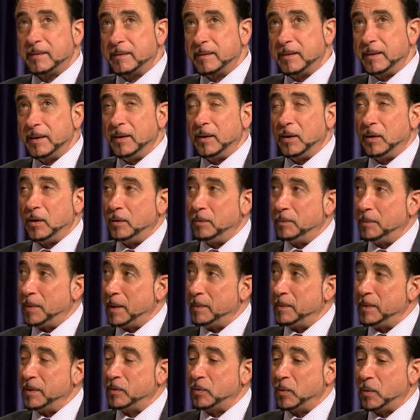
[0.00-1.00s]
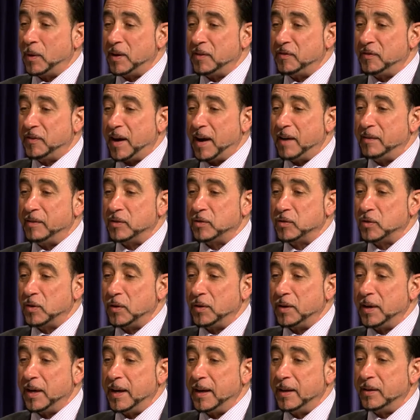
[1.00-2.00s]
you know, maybe 25 or so
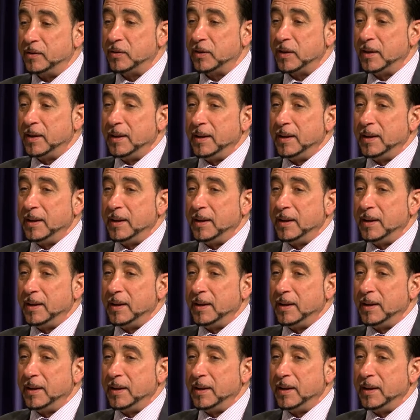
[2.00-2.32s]
years.